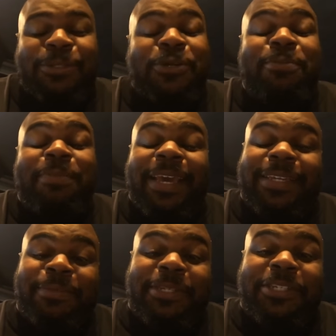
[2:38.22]
I'm too
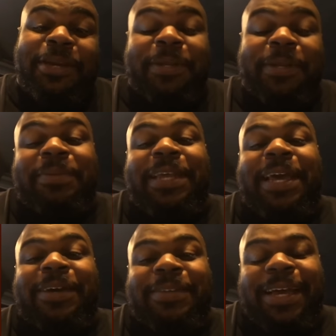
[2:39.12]
big to be jumping up and
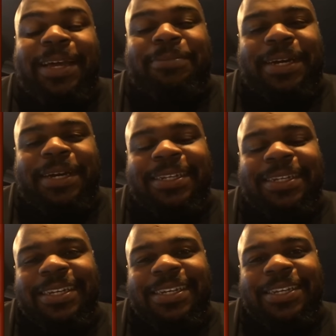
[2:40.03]
down now, but.
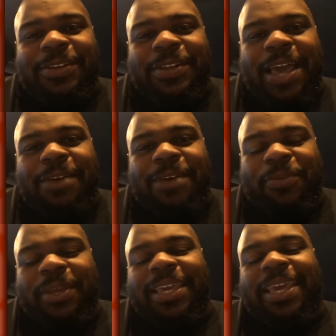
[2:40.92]
You know, to
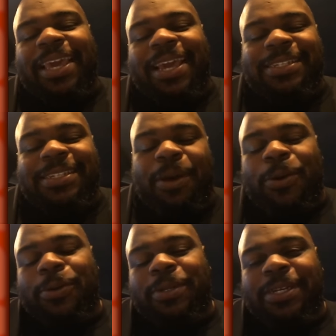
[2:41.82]
have three kids, and
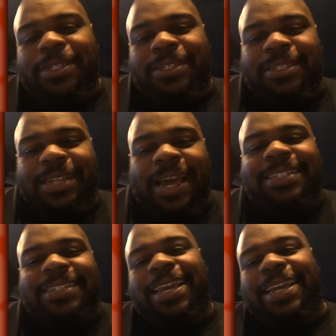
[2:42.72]
my oldest is
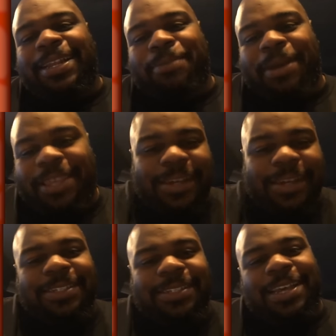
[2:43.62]
nineteen, and my
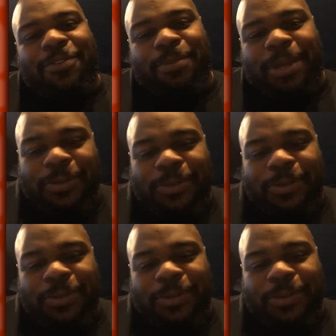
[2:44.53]
youngest seven, my